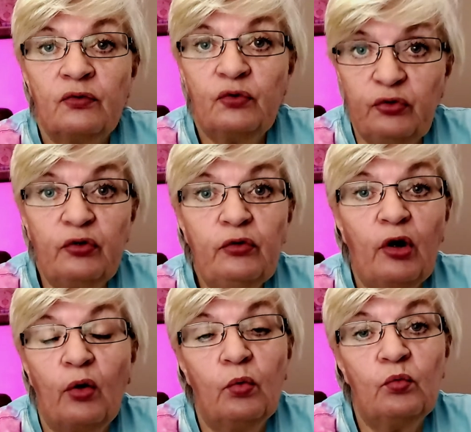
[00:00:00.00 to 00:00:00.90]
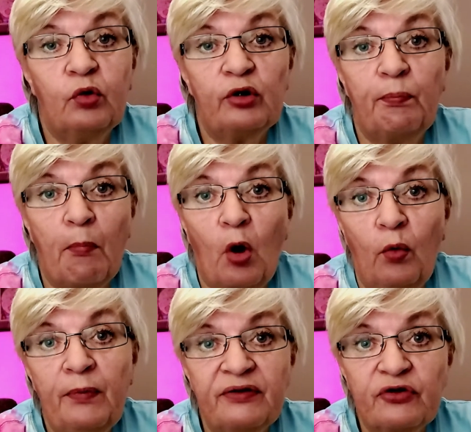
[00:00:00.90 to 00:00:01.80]
Do you know what
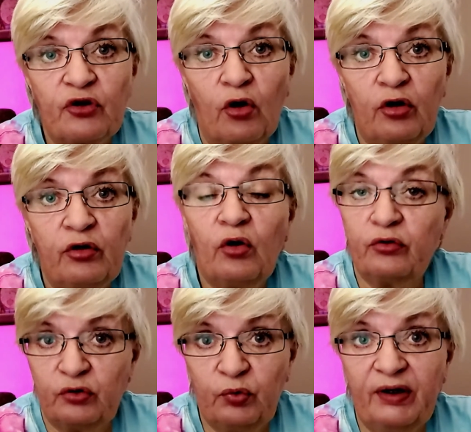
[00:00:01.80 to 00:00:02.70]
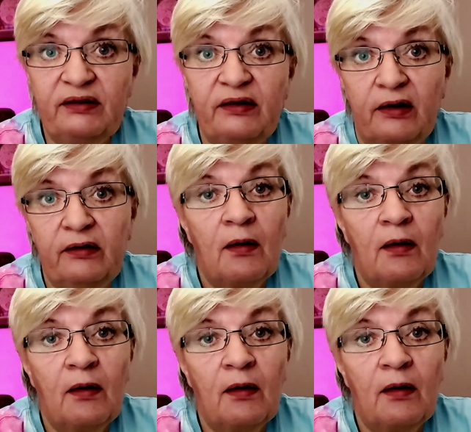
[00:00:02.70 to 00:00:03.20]
moments are on Twitter?